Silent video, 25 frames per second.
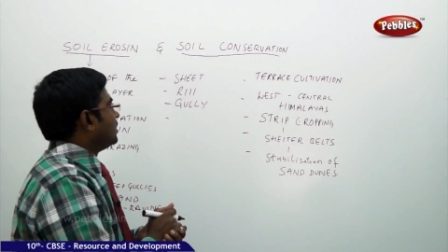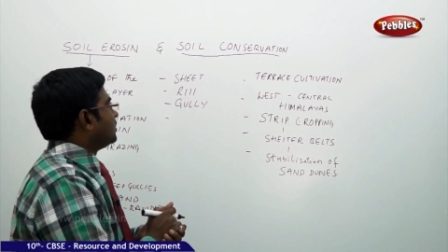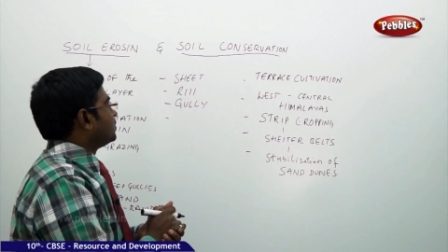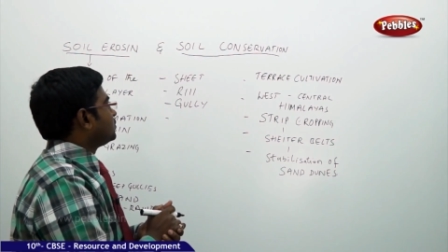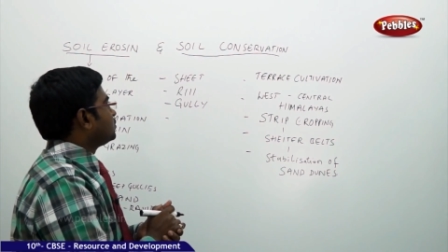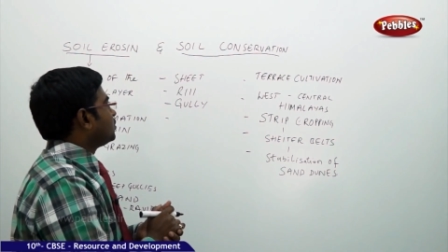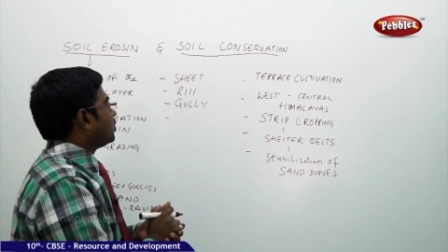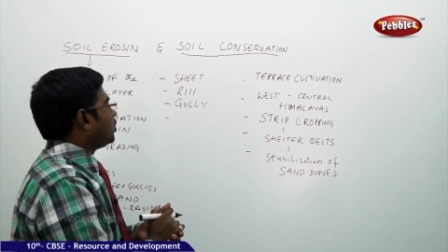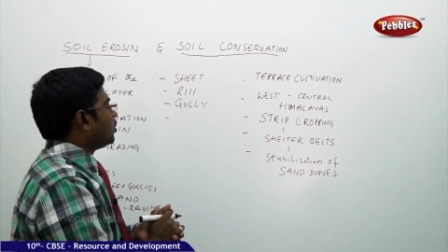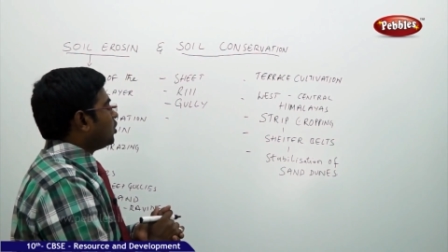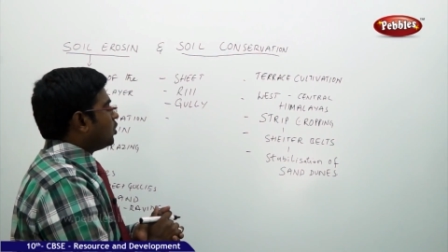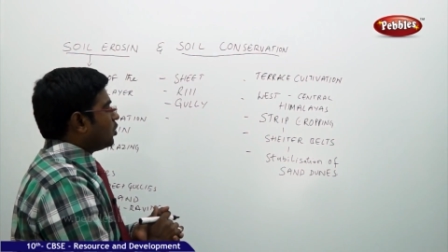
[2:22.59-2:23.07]

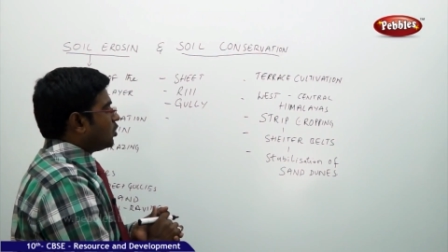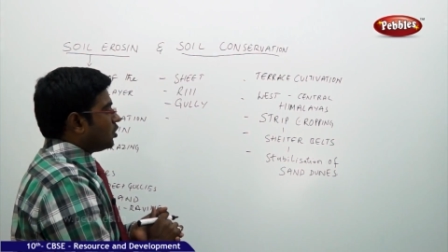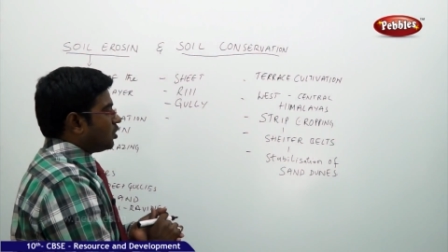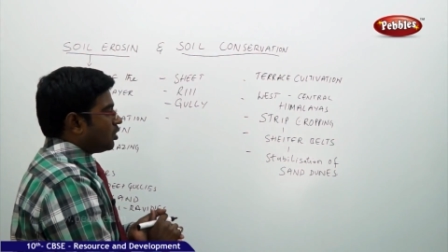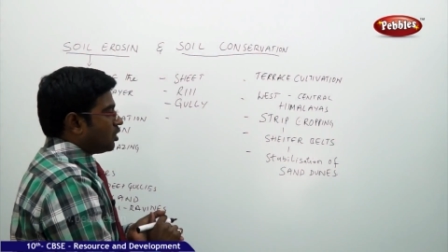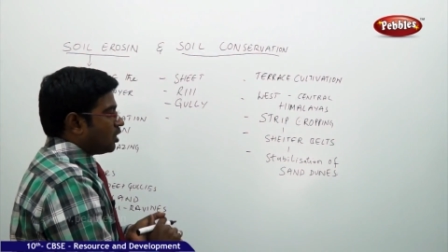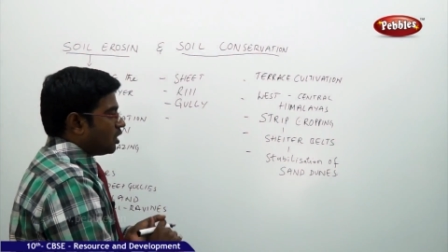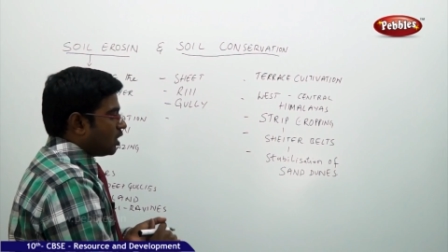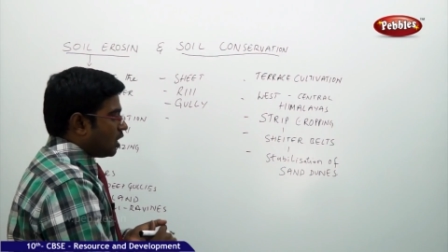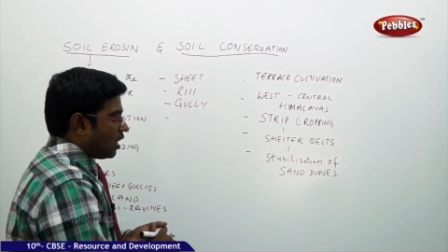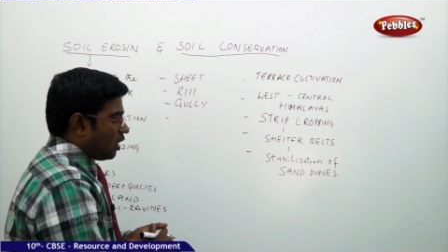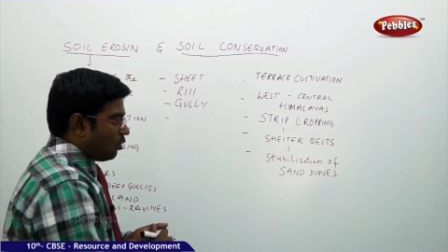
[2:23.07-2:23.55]
So,
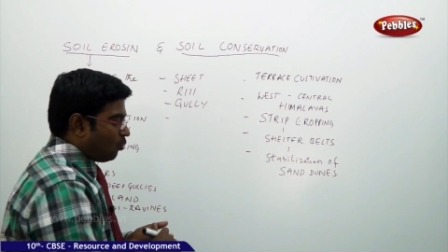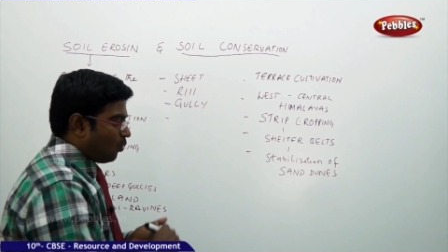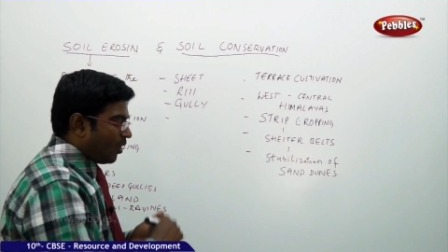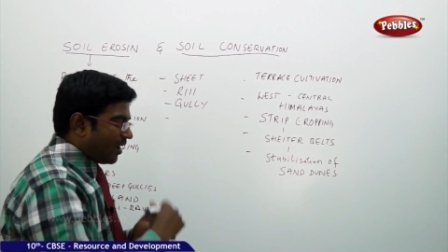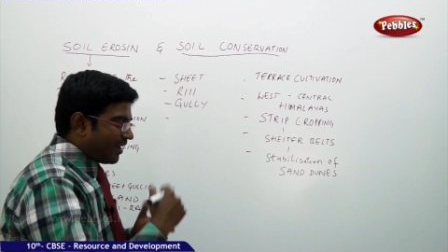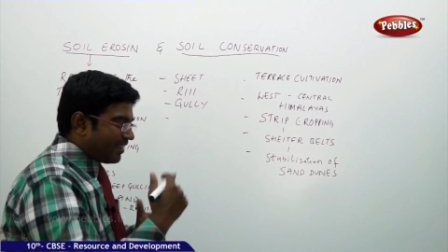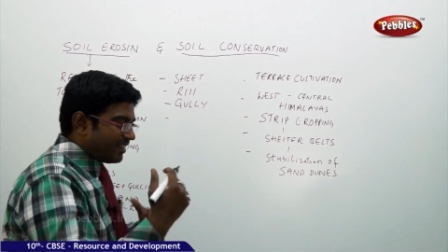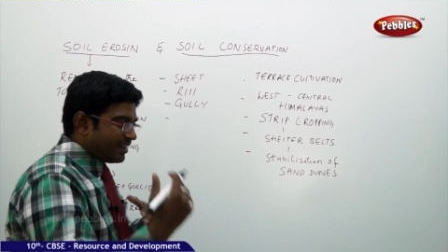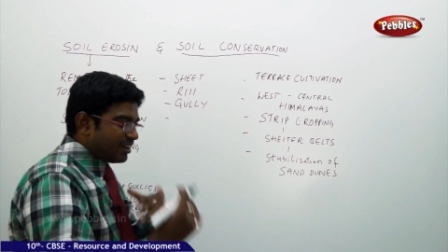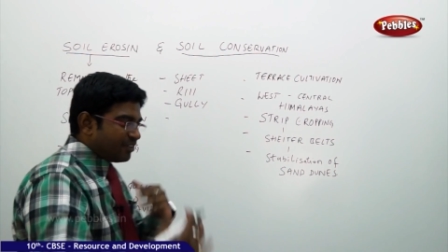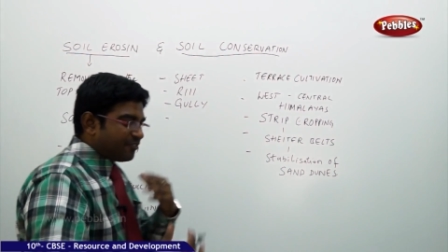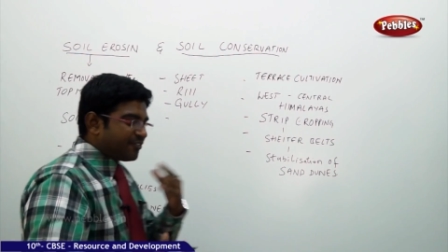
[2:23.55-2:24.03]

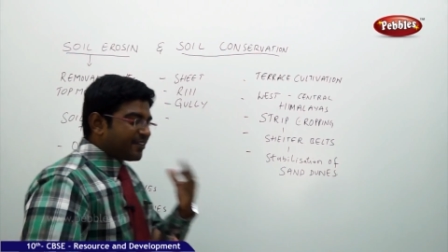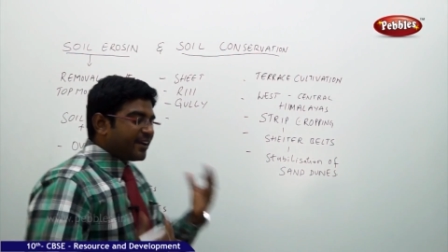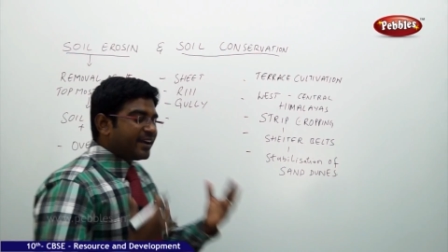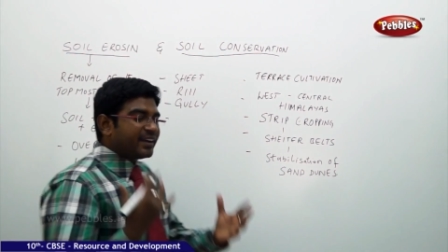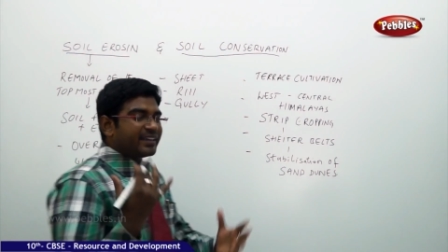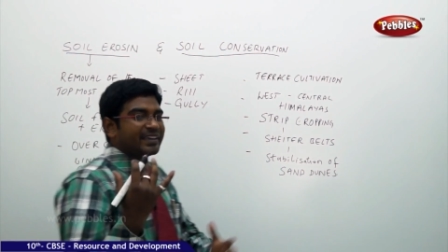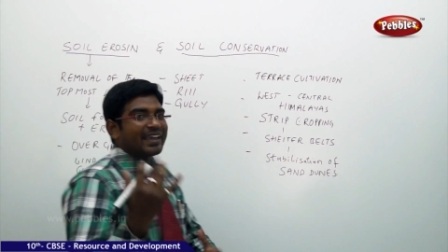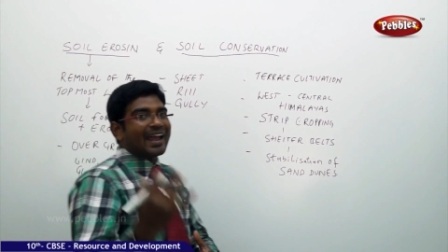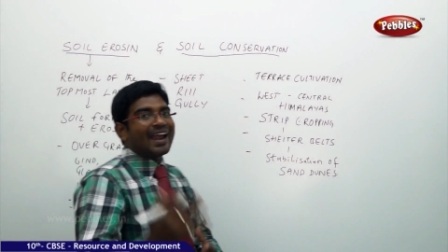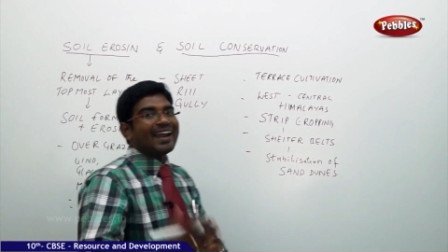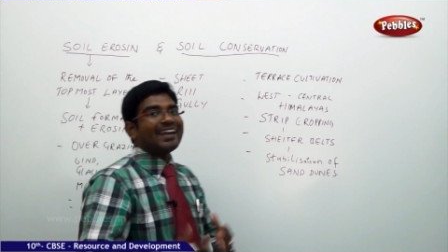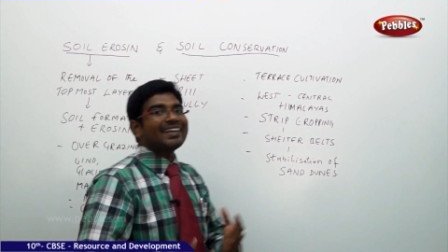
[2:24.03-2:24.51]
what are the
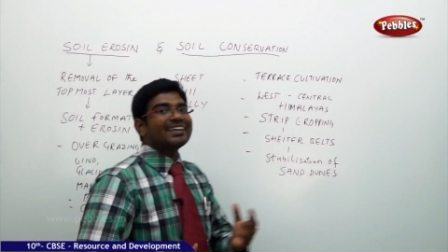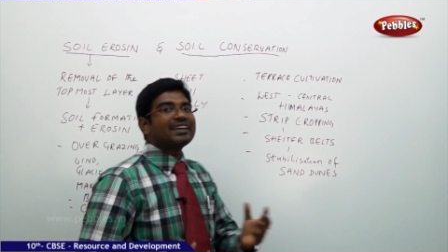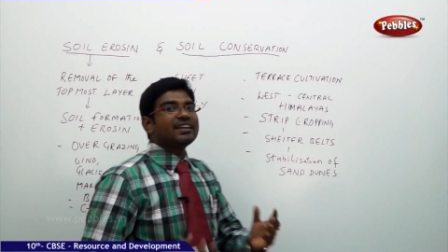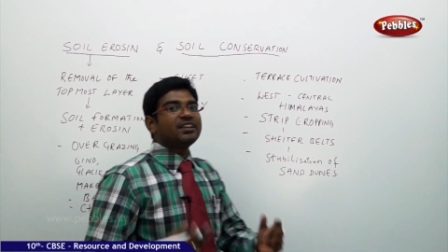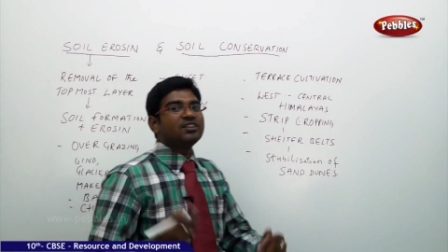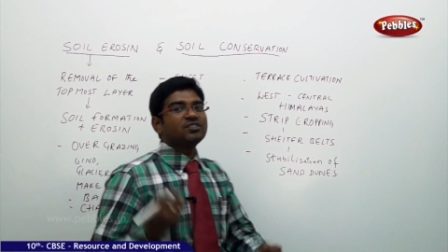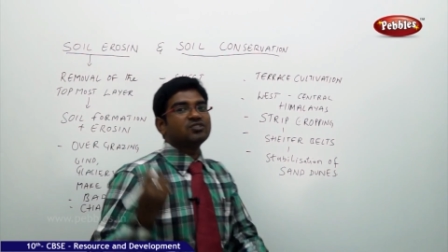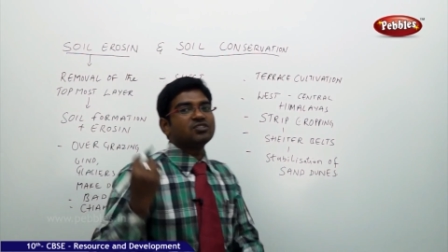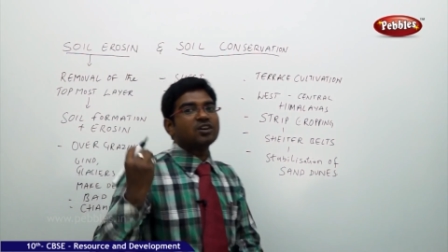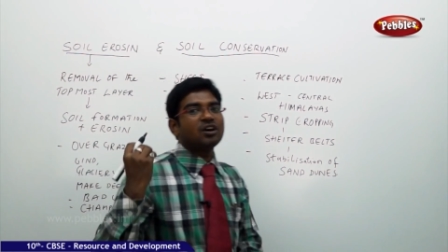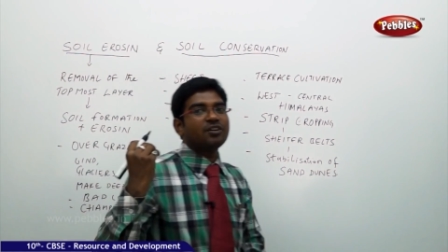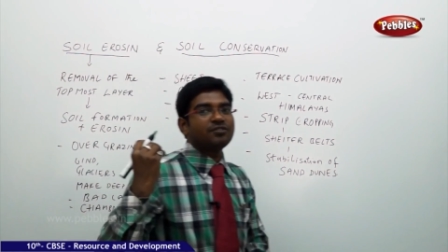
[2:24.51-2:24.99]
different
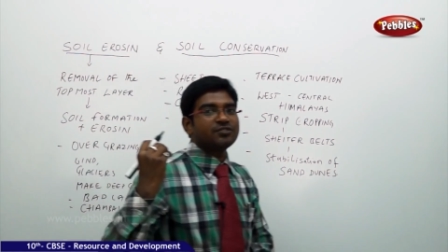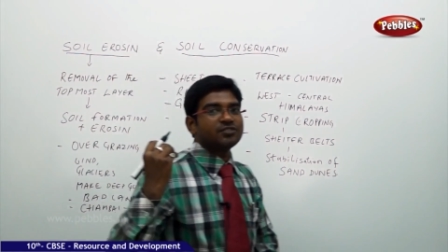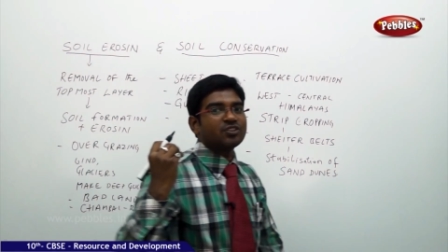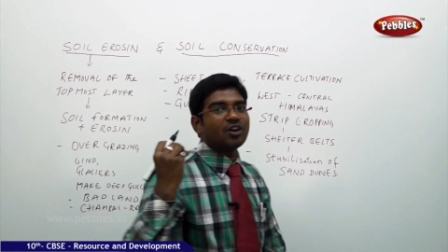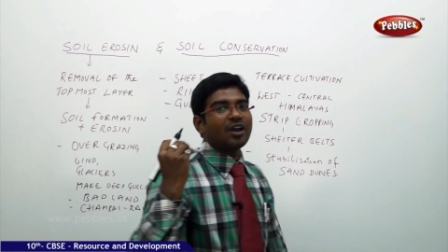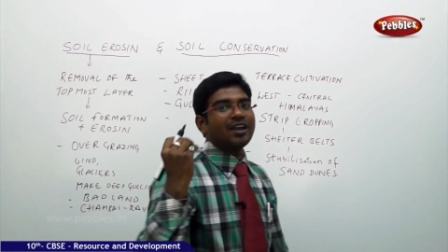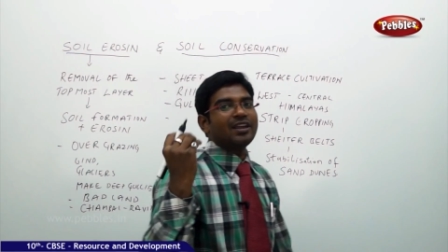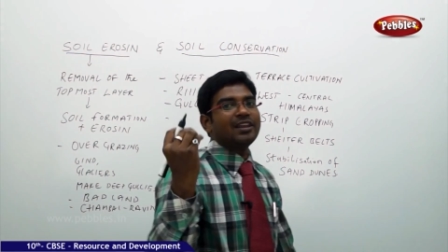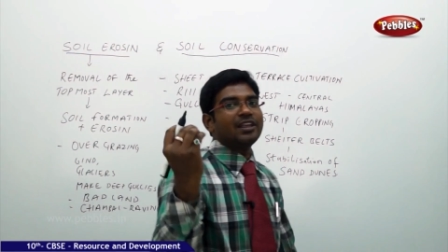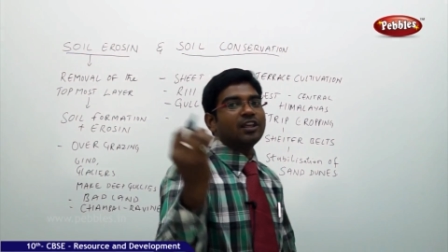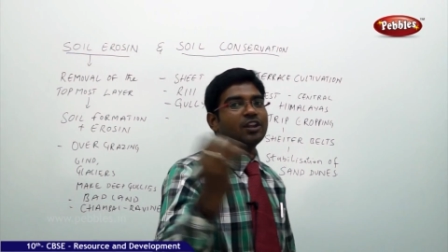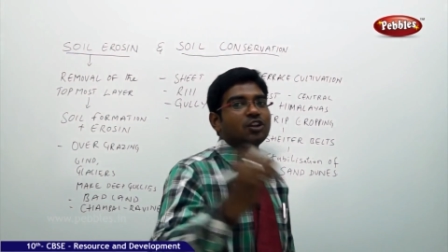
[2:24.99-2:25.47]
categories of
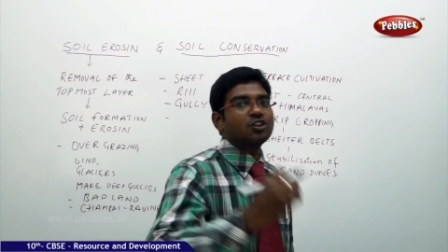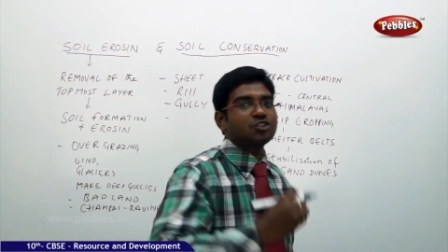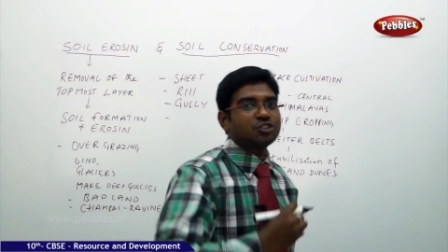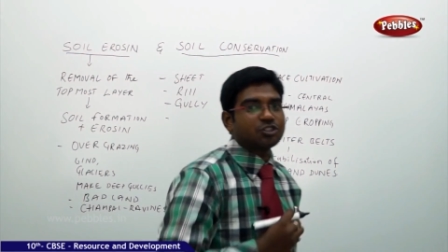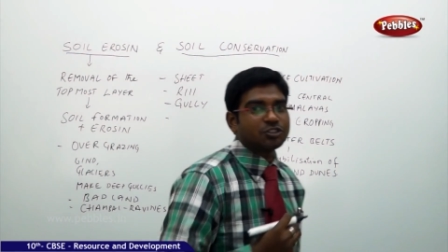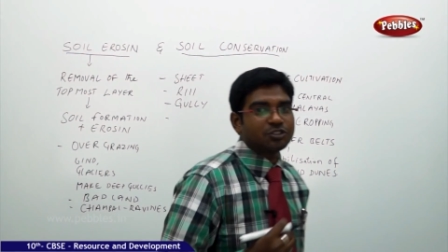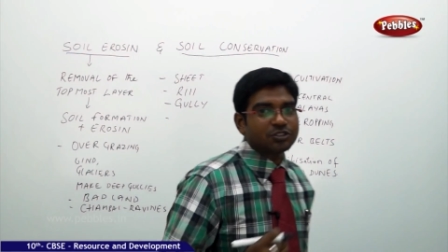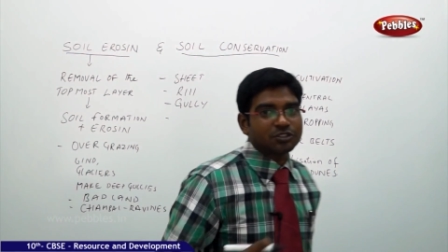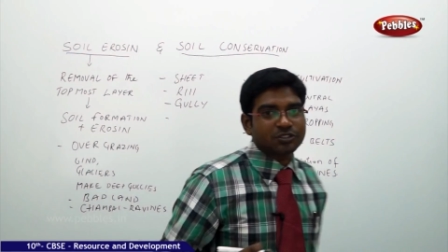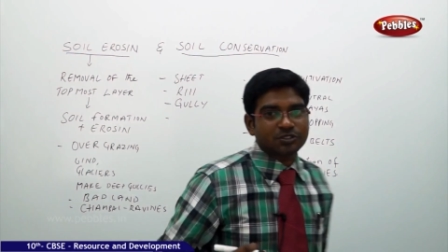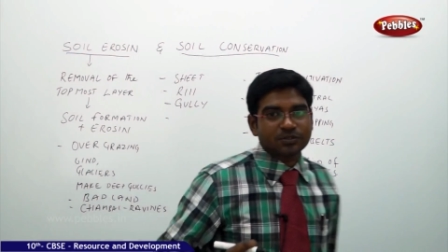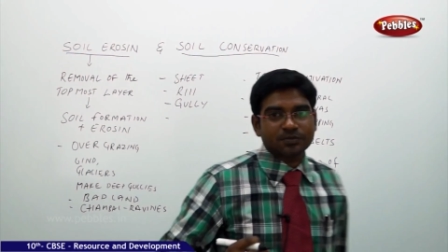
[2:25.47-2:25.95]
soil
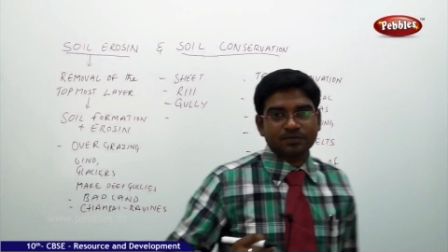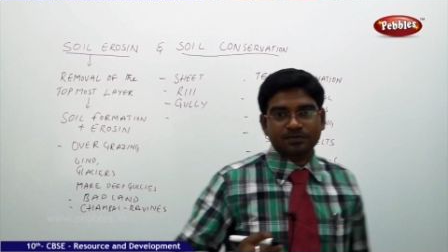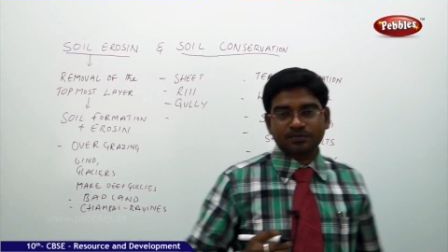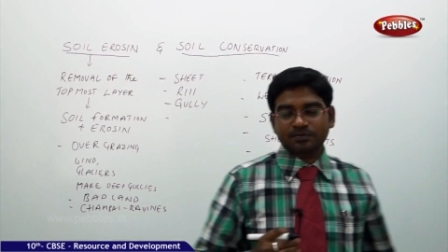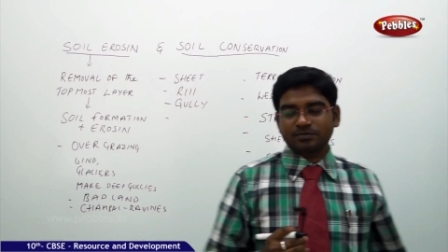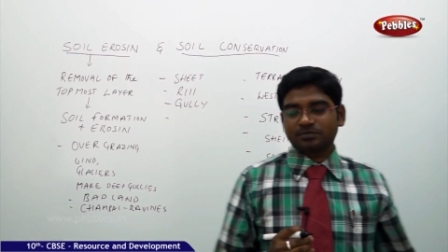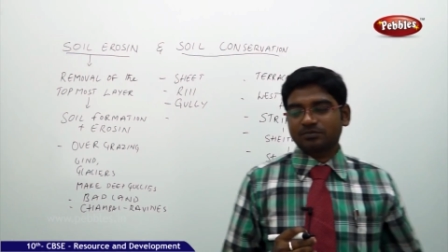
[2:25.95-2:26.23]
erosions?